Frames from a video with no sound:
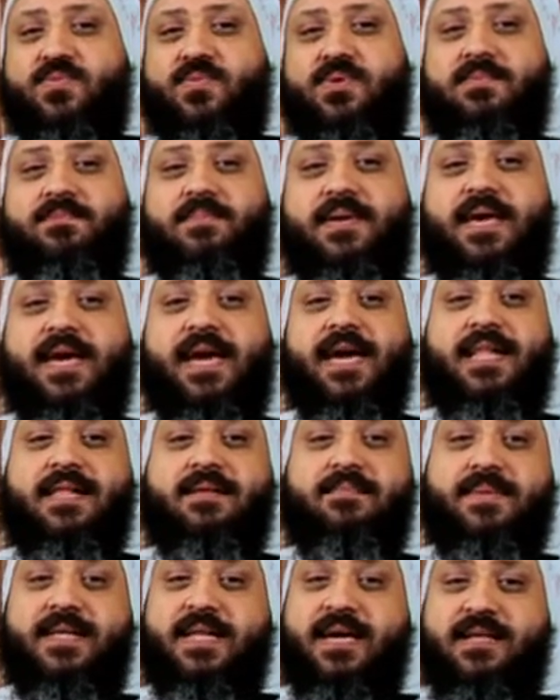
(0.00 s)
will be
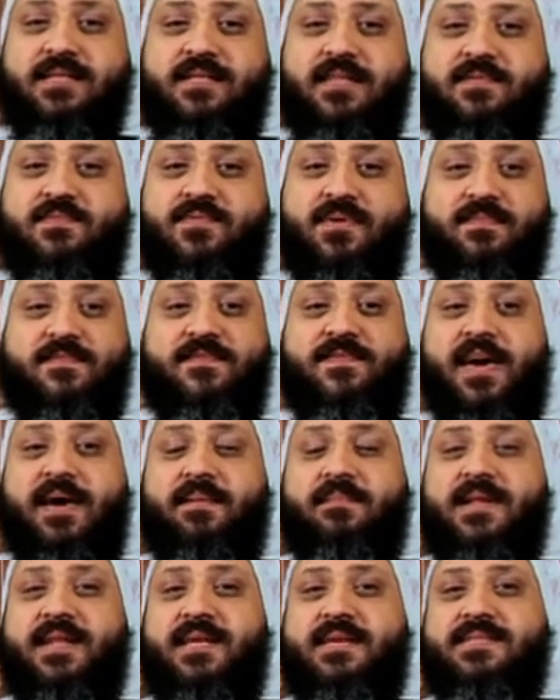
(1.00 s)
eliminated from
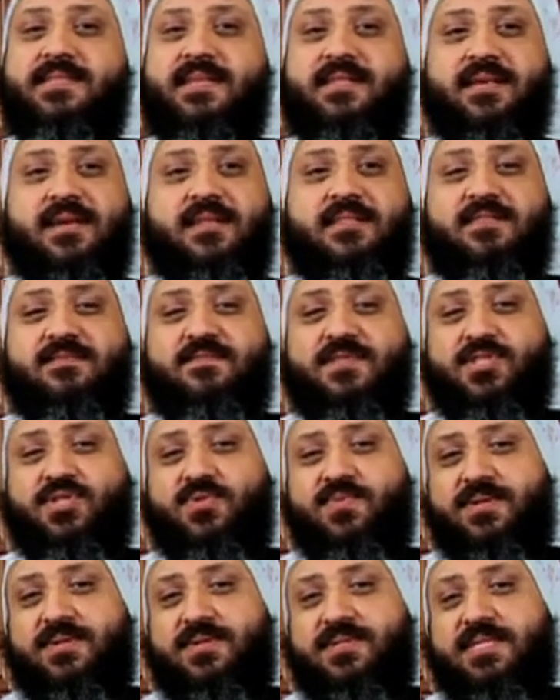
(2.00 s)
families and
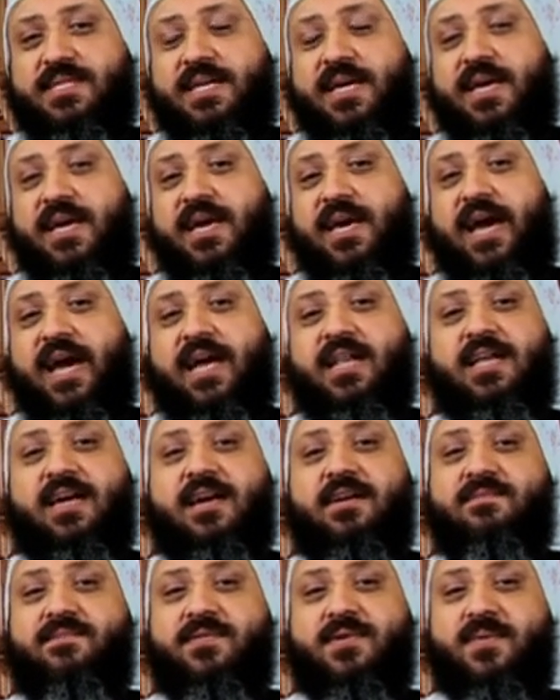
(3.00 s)
individuals, and
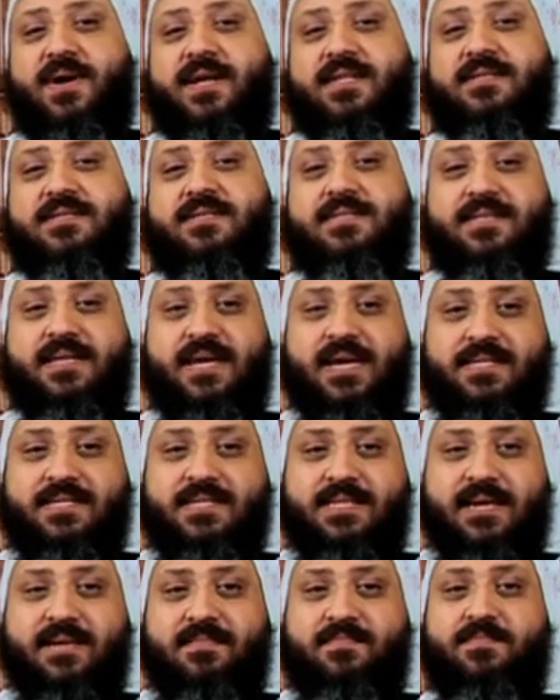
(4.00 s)
everyone's, as
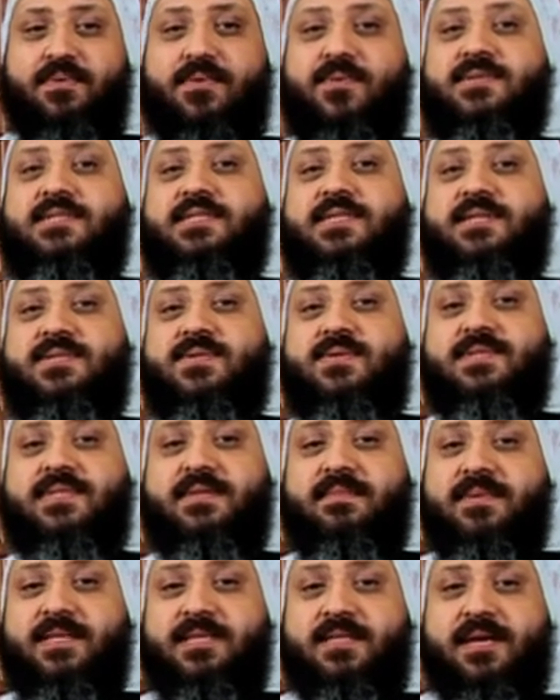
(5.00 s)
Saint Paul said to
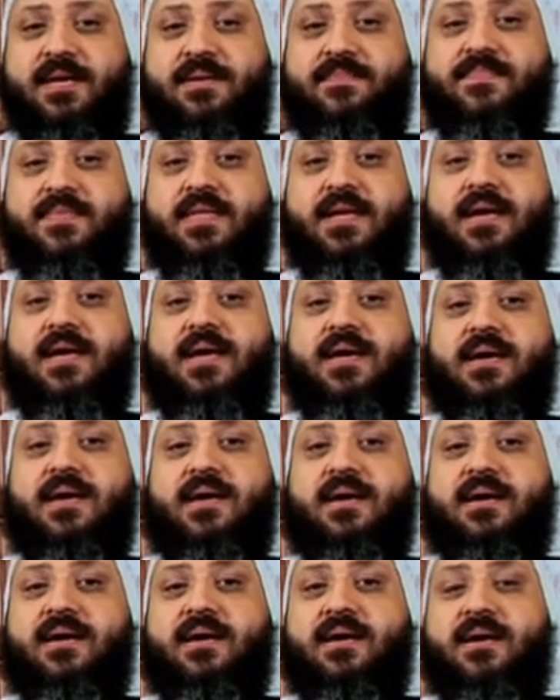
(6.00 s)
Timothy,
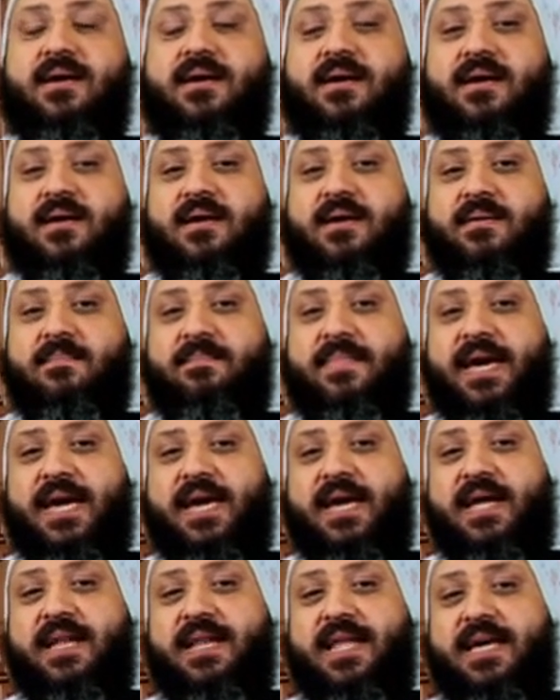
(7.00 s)

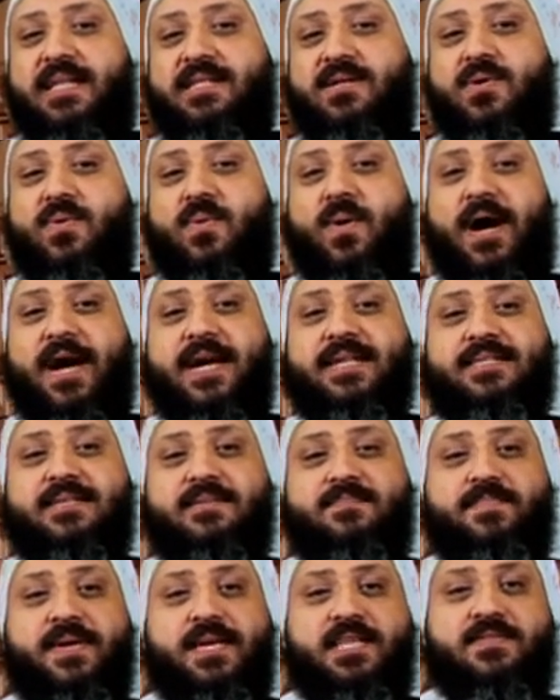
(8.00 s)
may lead a quiet
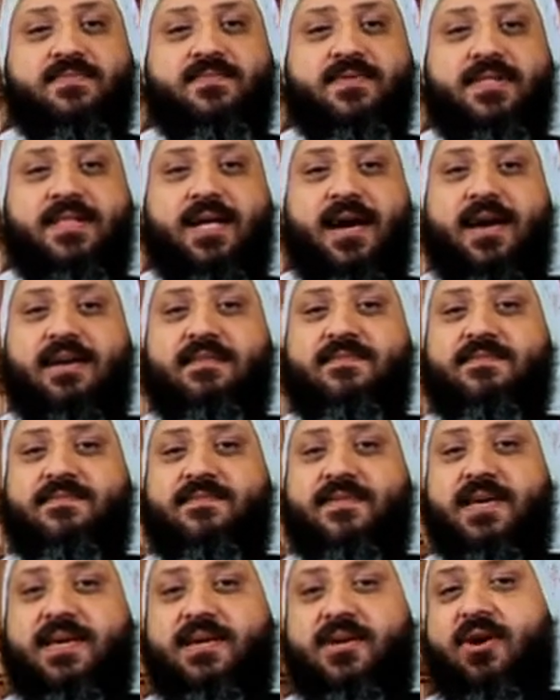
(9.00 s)
and peaceful
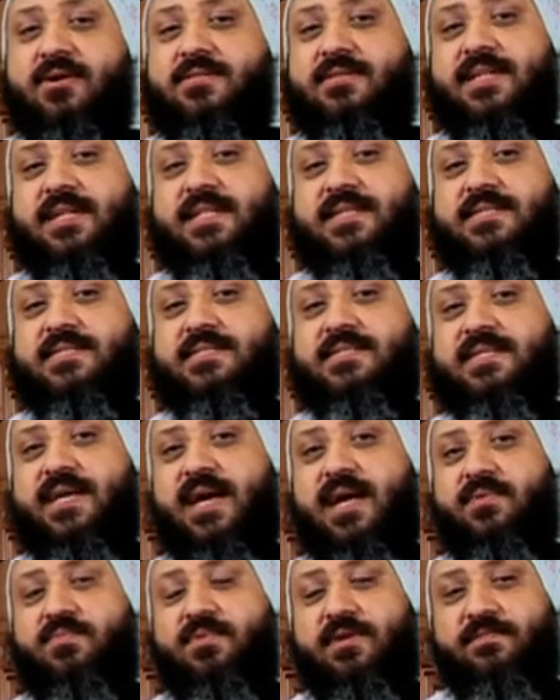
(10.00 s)
life in godliness
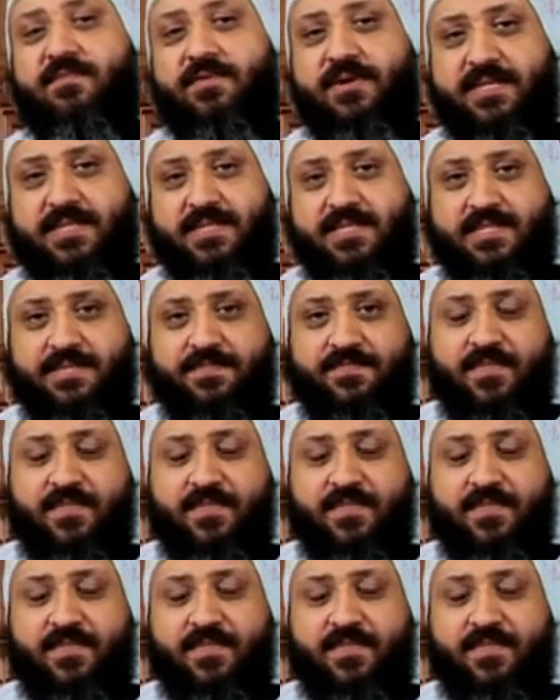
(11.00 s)
and reverence.